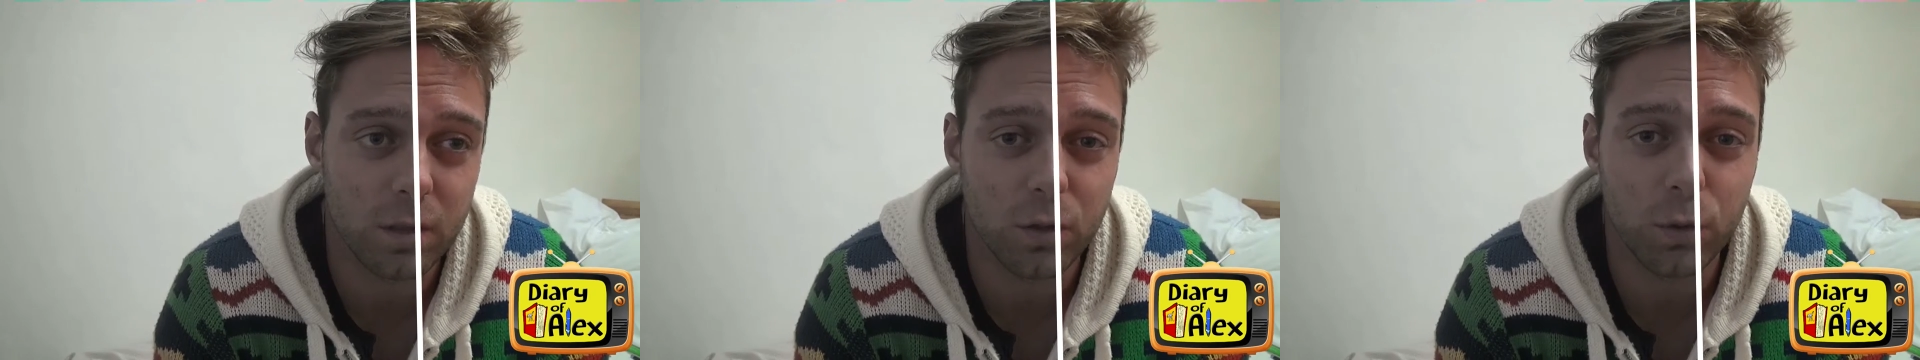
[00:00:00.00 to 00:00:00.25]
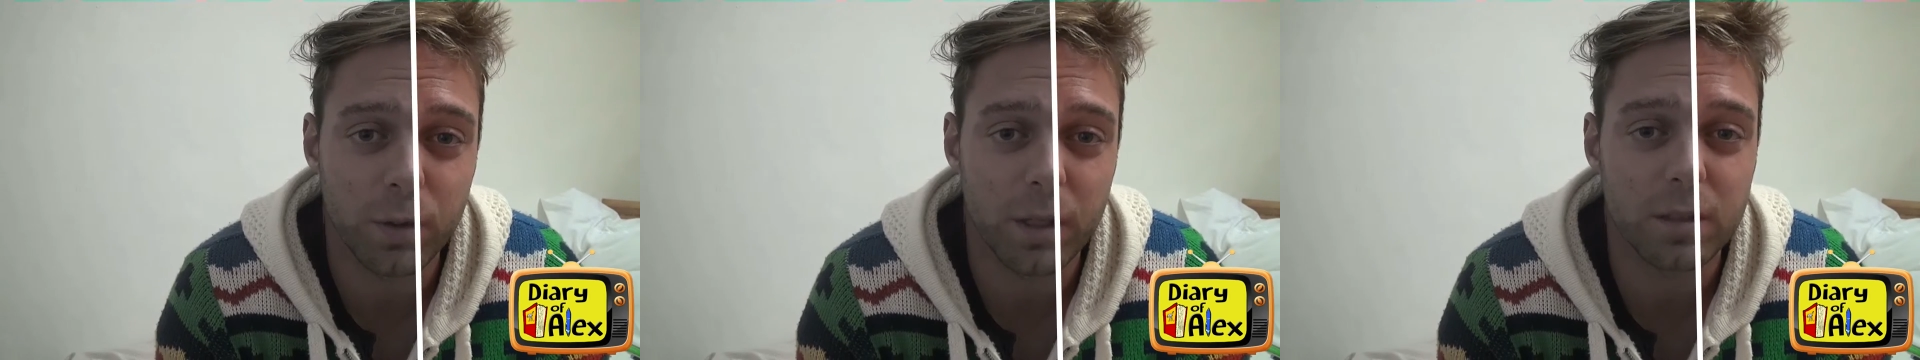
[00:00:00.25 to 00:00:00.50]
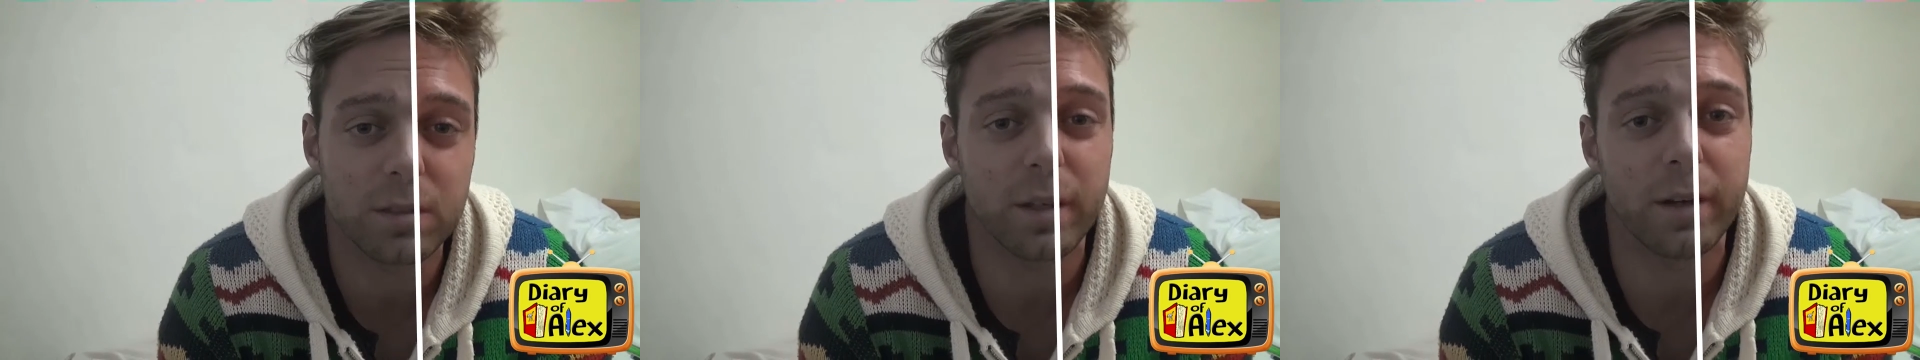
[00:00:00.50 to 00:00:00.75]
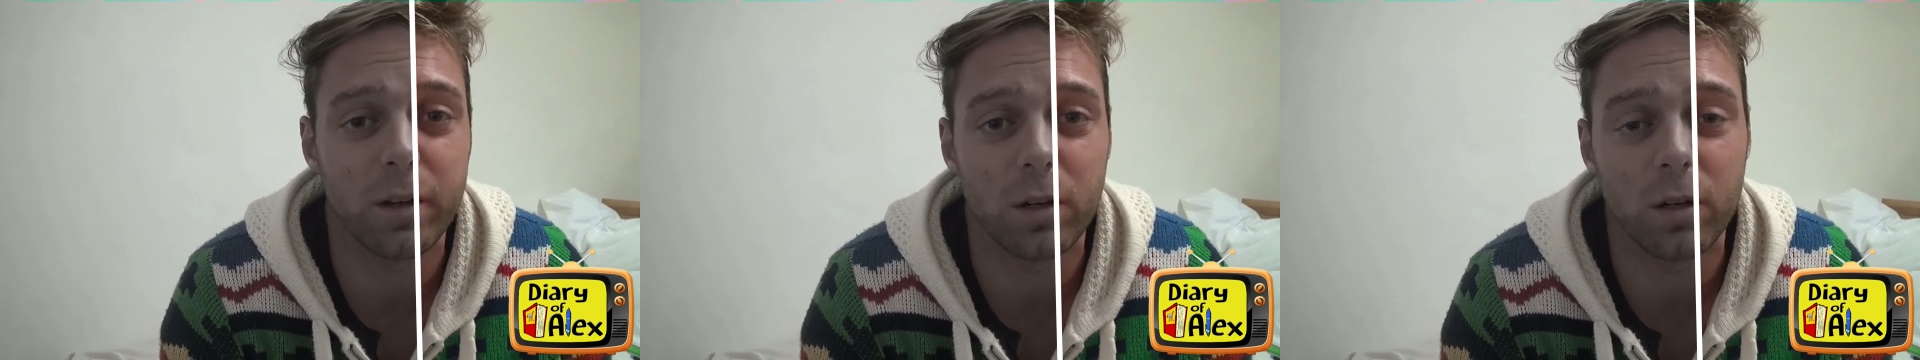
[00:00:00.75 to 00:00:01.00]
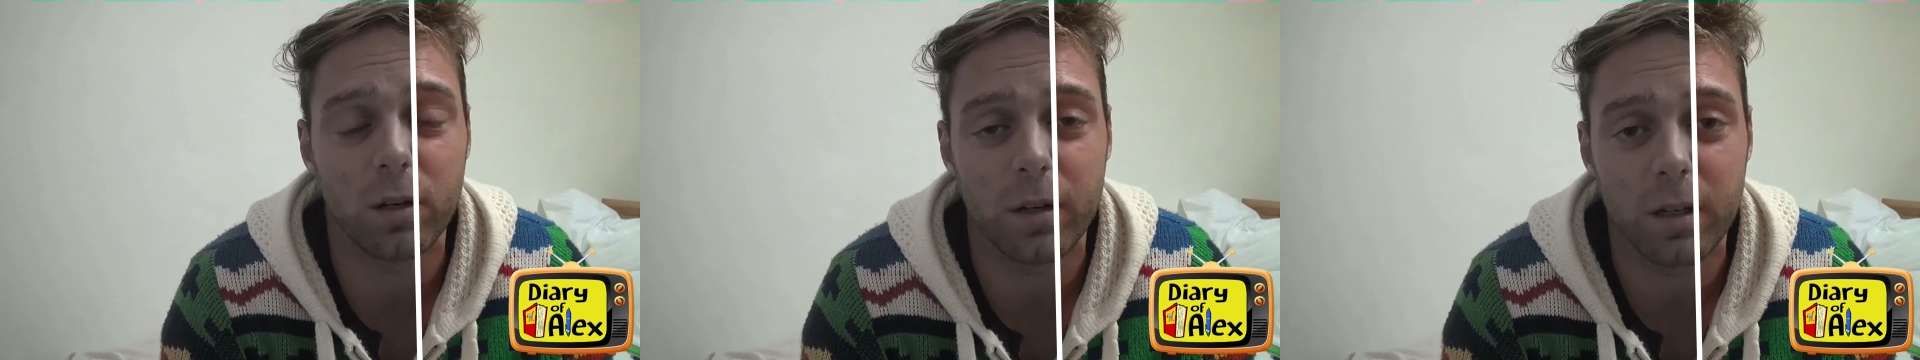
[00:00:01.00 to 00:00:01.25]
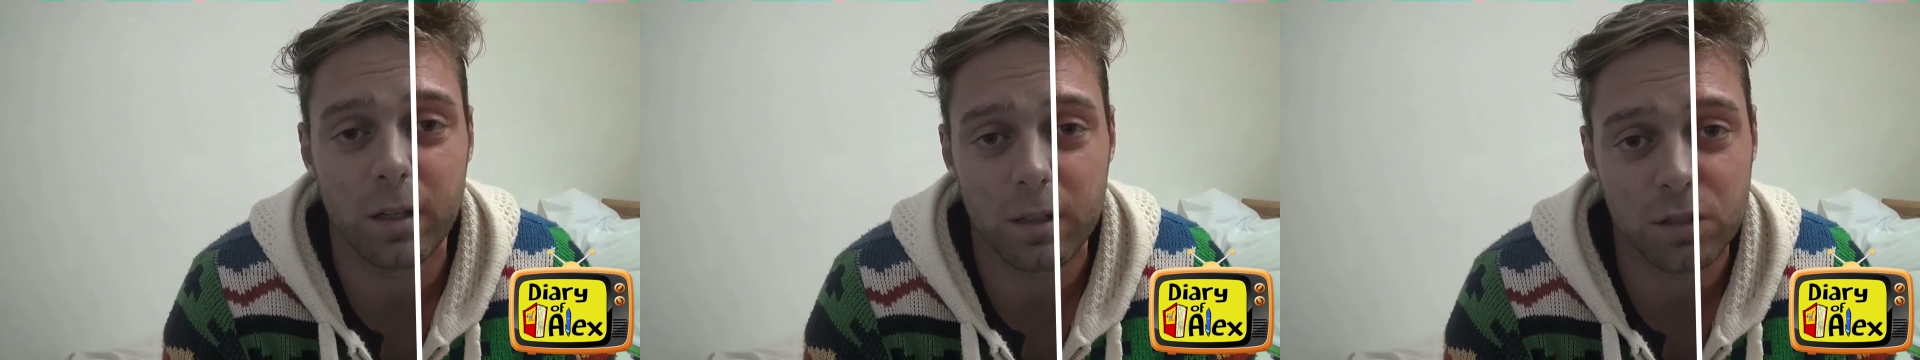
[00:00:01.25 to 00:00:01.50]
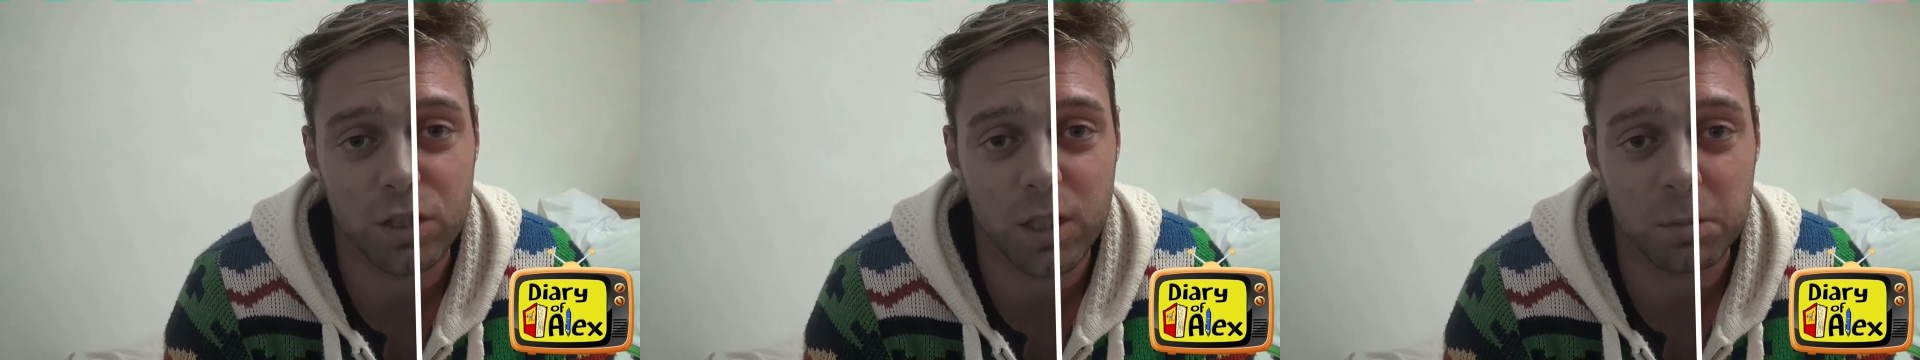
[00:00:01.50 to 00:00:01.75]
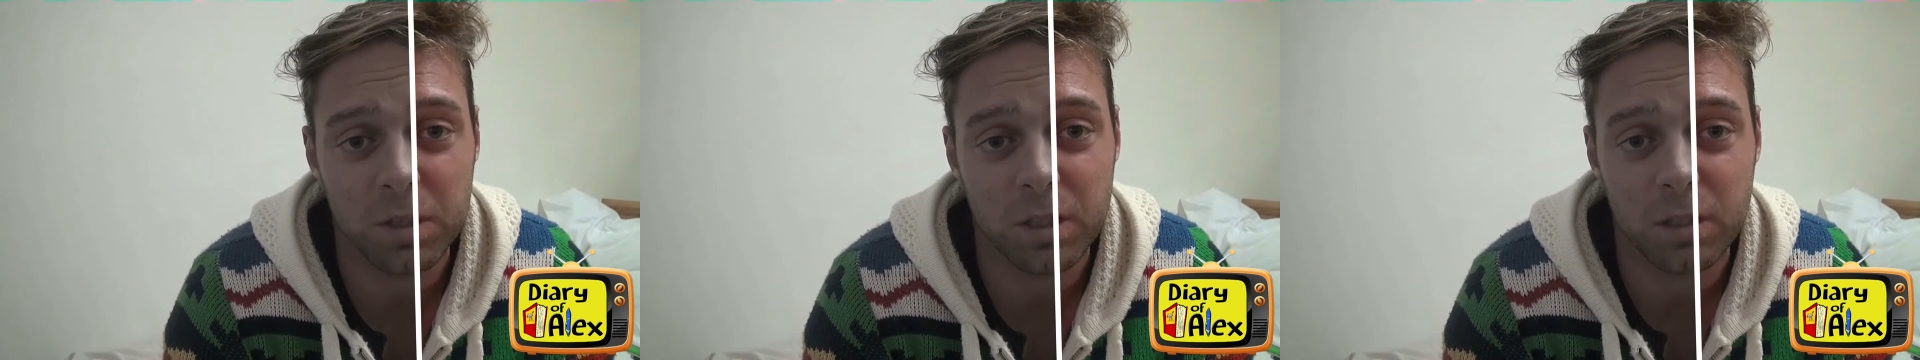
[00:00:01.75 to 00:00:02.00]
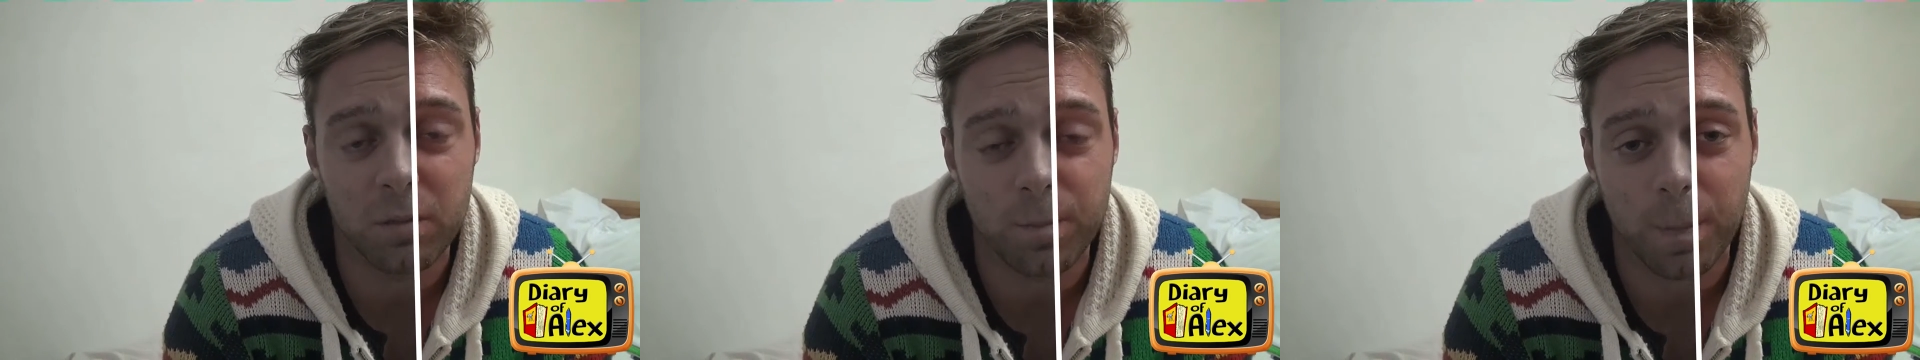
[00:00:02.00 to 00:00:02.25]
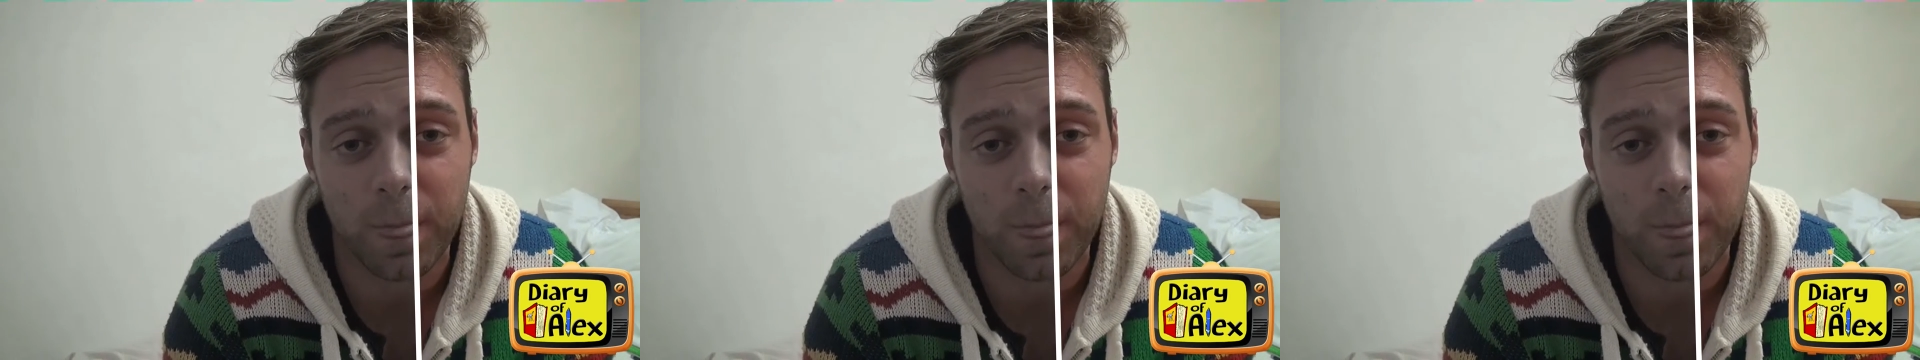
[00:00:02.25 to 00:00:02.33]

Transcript: 2 years ago in Germany.